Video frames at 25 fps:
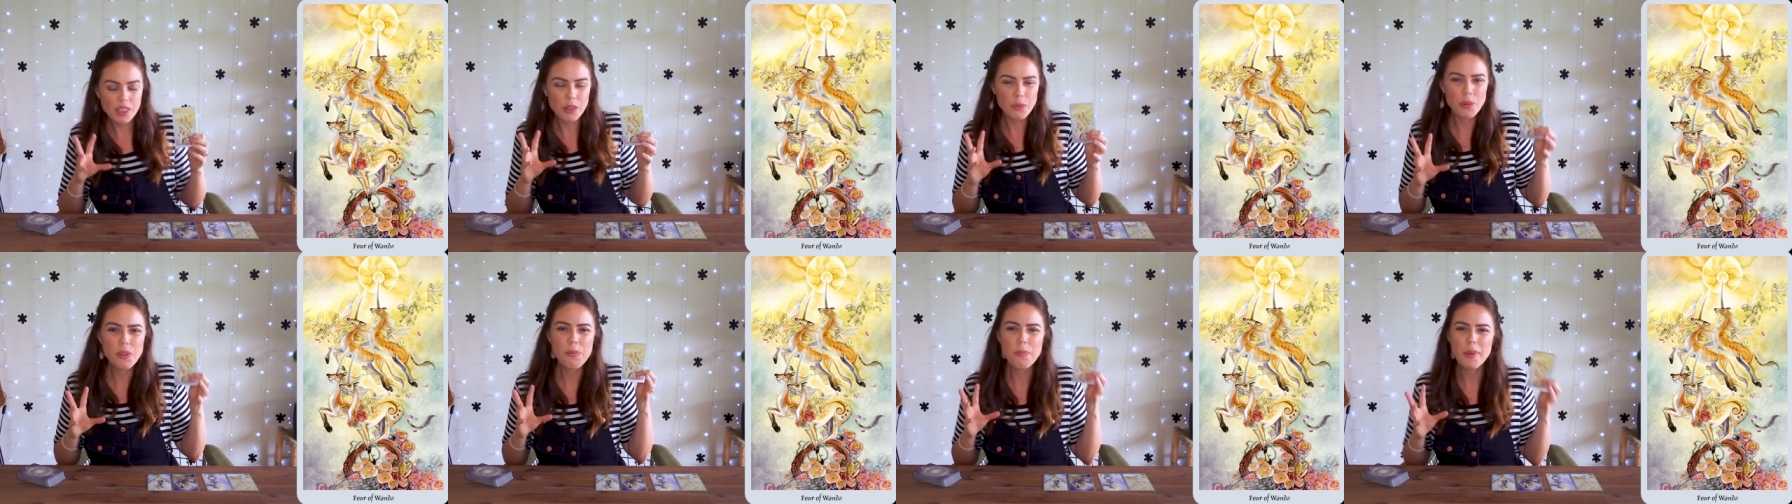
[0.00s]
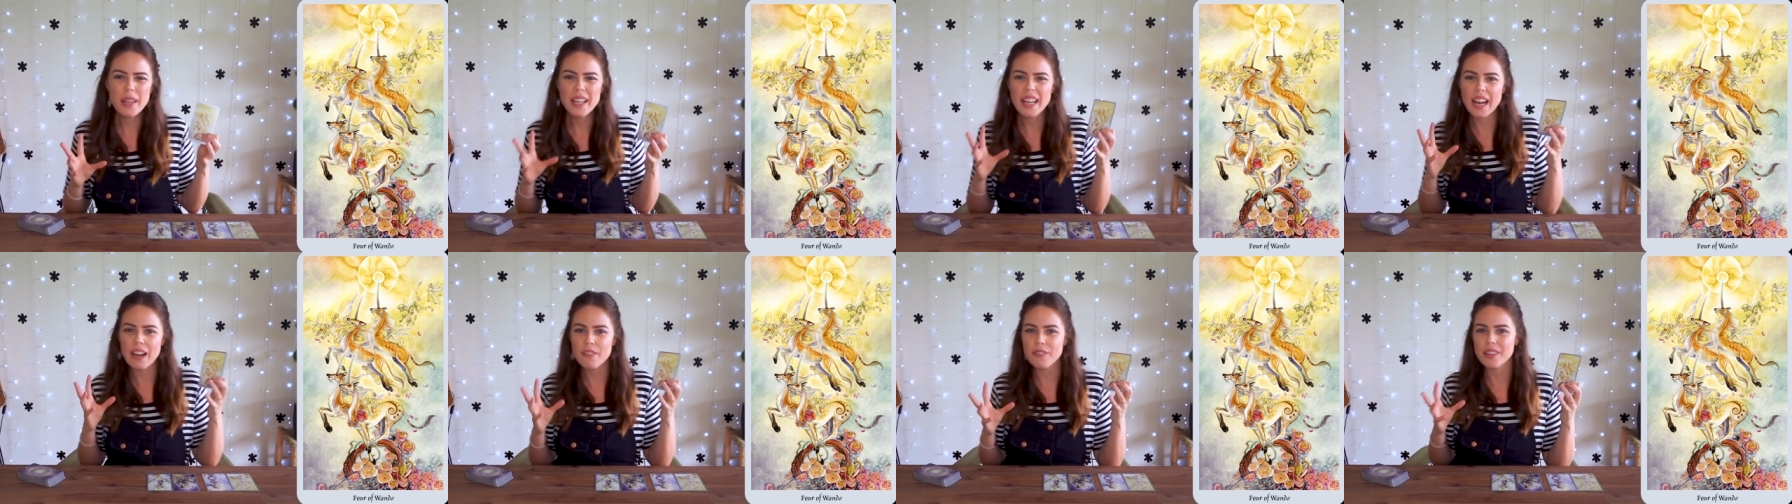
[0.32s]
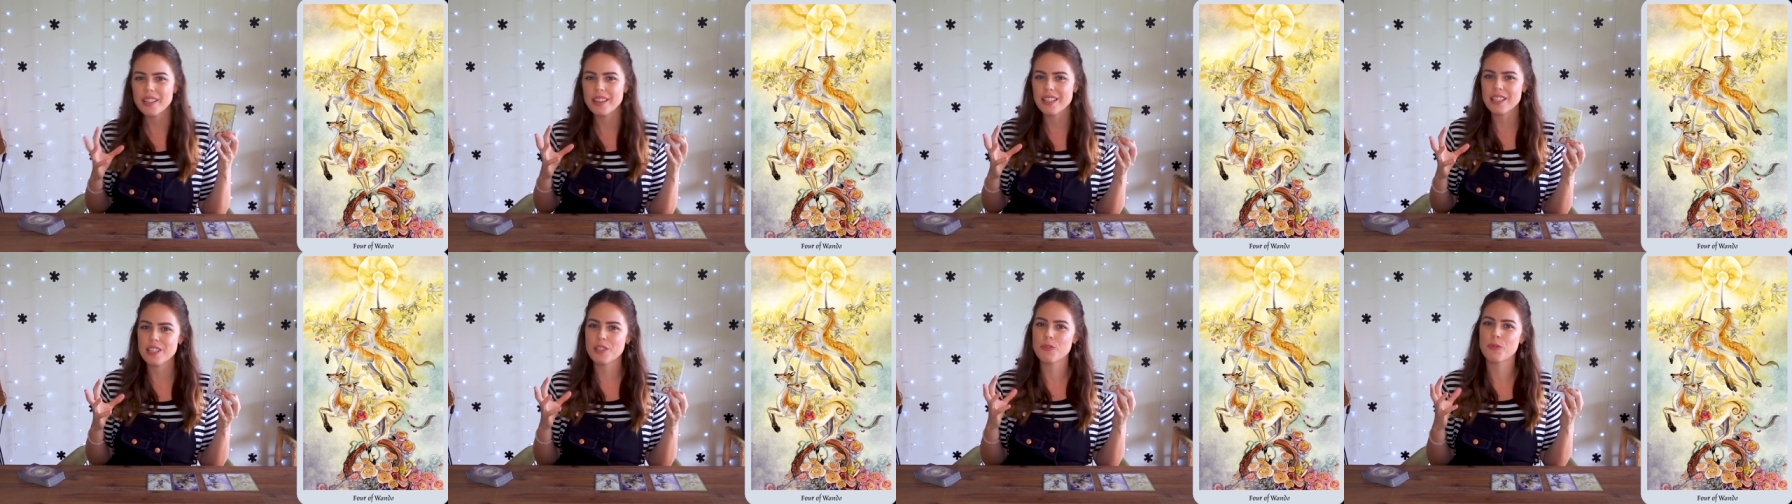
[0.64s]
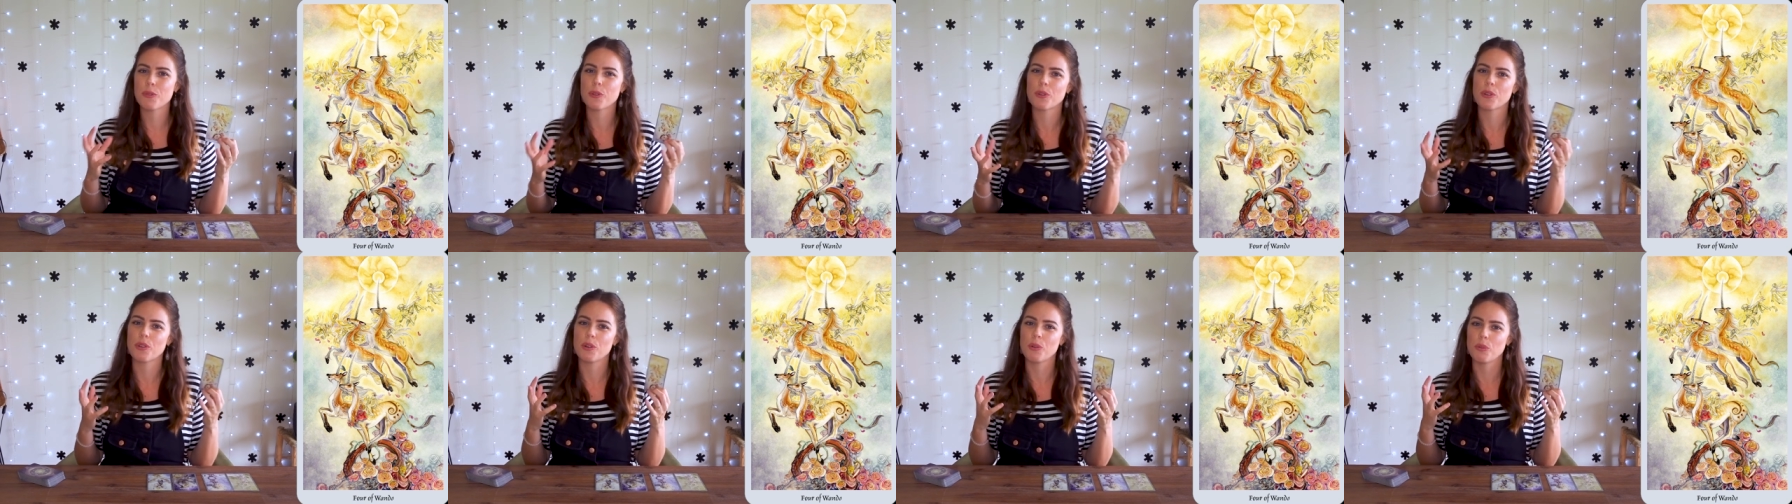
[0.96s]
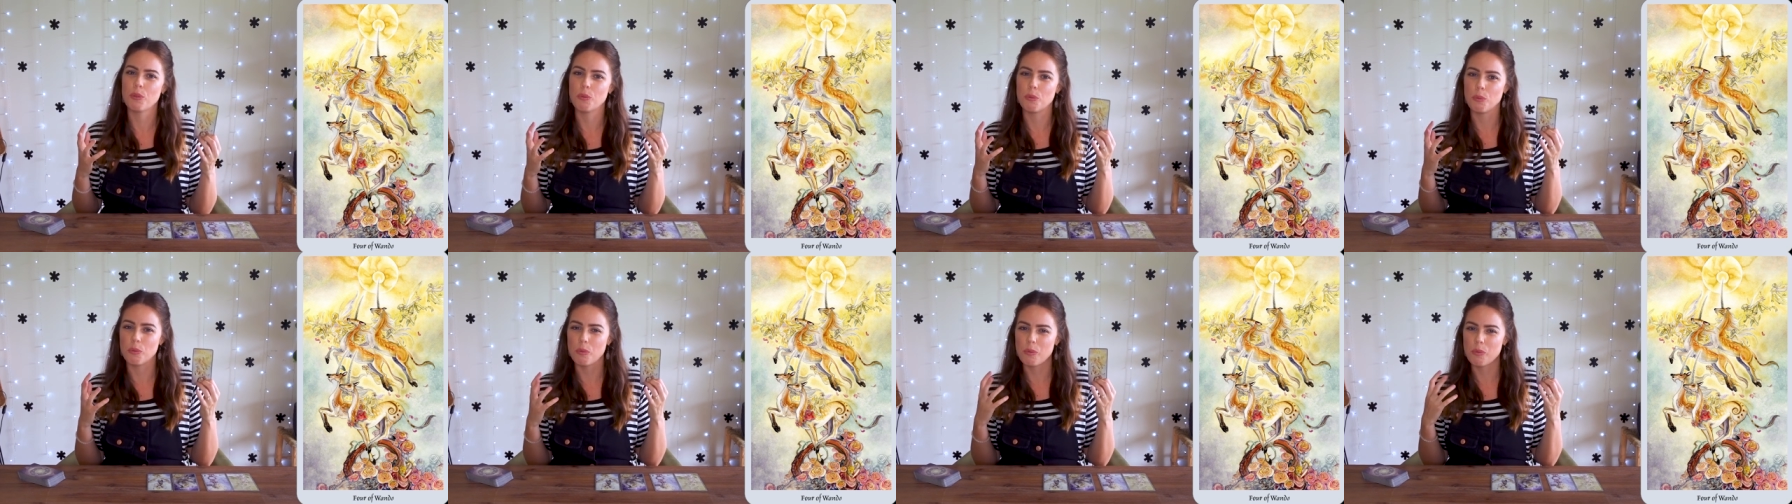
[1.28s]
We've been having this
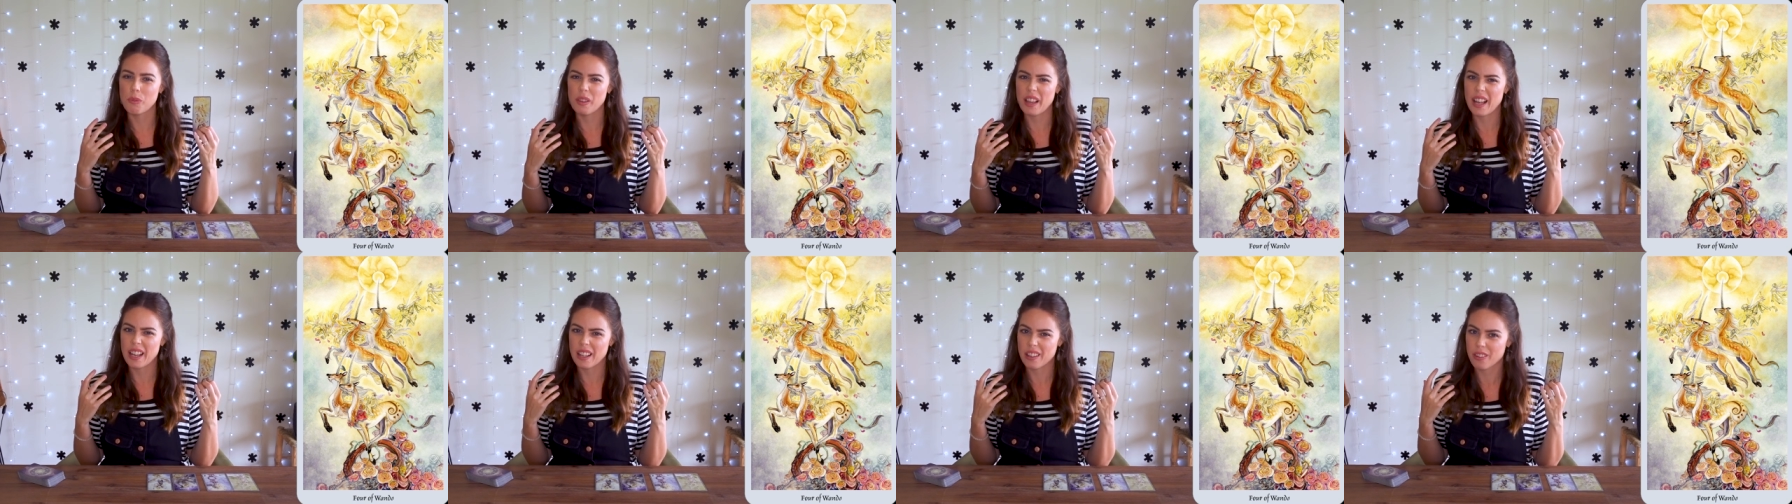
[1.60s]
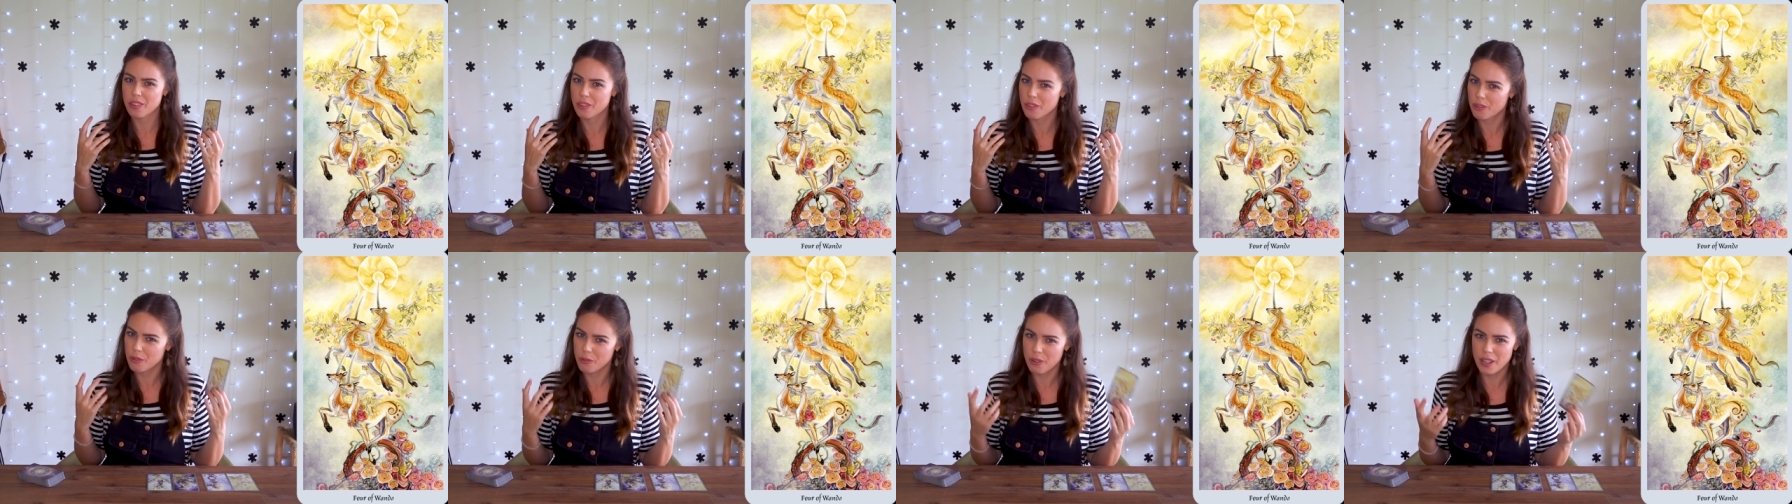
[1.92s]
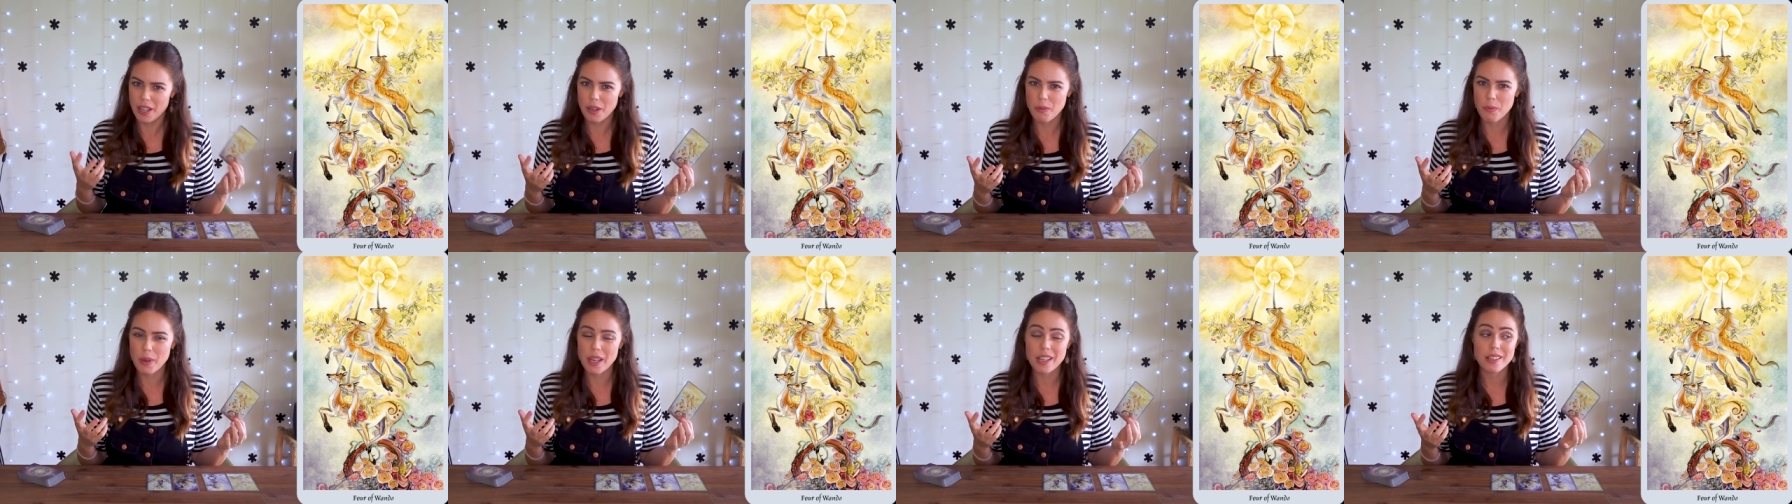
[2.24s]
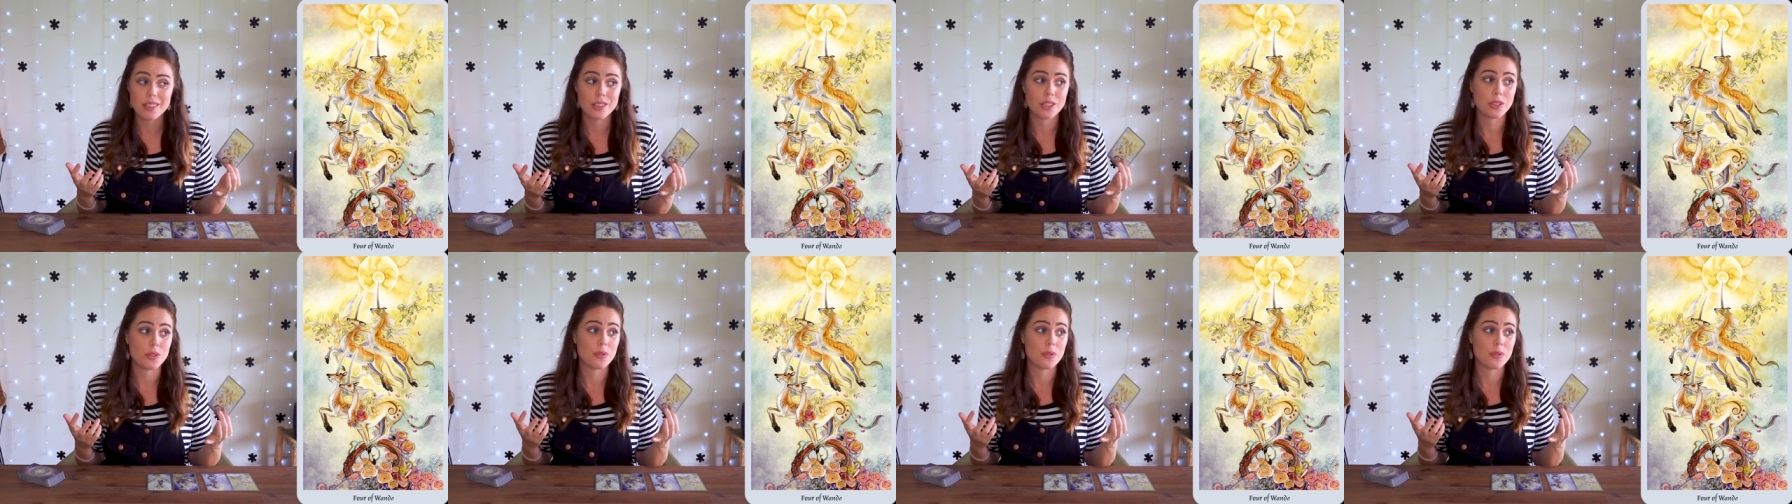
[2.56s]
for like 3 weeks